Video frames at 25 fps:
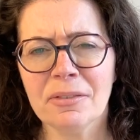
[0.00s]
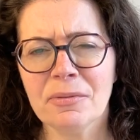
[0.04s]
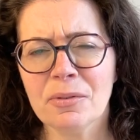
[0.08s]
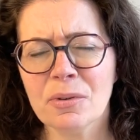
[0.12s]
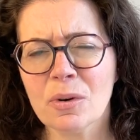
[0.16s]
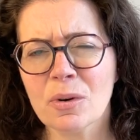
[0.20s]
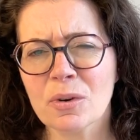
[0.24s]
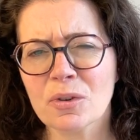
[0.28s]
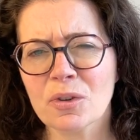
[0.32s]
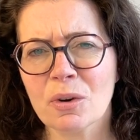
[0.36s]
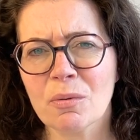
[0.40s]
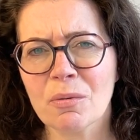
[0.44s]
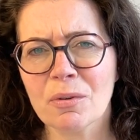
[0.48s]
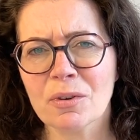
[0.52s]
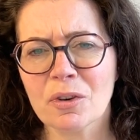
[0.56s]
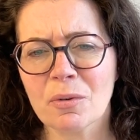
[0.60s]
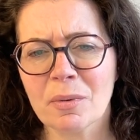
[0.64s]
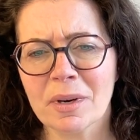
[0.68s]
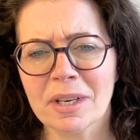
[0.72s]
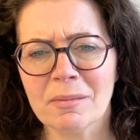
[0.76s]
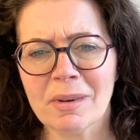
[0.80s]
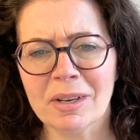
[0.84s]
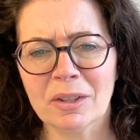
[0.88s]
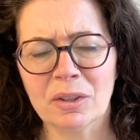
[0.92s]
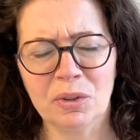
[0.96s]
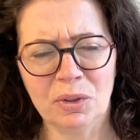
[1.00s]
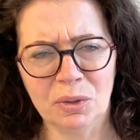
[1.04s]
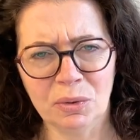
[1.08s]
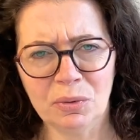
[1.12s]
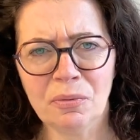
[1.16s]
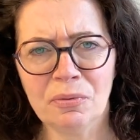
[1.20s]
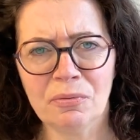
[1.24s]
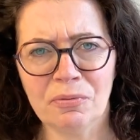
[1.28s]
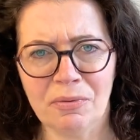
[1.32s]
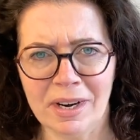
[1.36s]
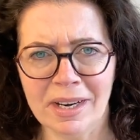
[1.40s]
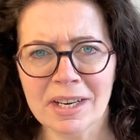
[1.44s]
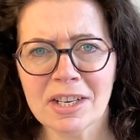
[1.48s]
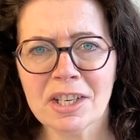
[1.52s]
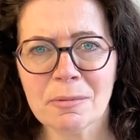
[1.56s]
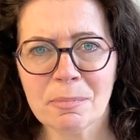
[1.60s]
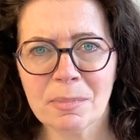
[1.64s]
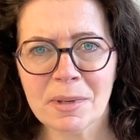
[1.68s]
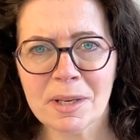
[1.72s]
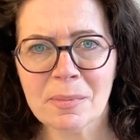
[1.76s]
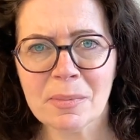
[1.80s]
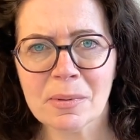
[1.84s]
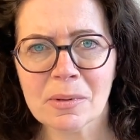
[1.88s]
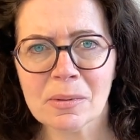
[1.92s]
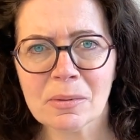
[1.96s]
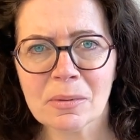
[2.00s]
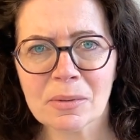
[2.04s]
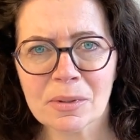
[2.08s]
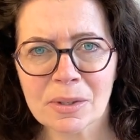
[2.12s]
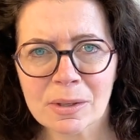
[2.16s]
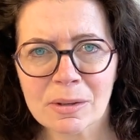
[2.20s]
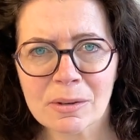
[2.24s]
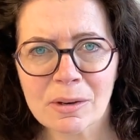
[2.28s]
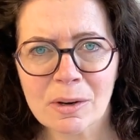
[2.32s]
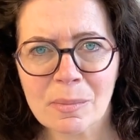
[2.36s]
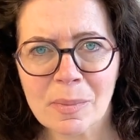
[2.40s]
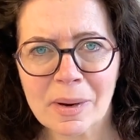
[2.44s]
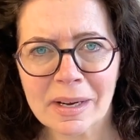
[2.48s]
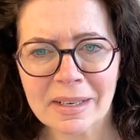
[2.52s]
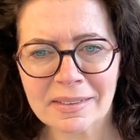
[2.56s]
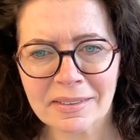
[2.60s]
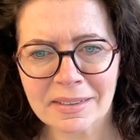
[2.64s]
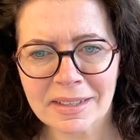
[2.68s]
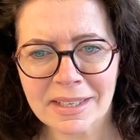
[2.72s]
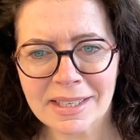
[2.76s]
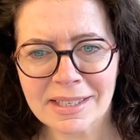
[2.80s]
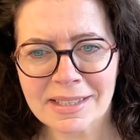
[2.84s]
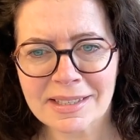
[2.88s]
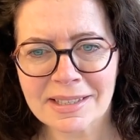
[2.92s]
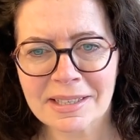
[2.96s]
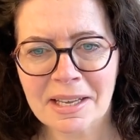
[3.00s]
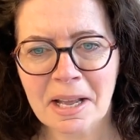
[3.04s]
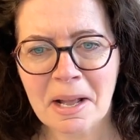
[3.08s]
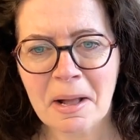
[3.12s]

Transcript: if you're also wondering, but do French people know about this?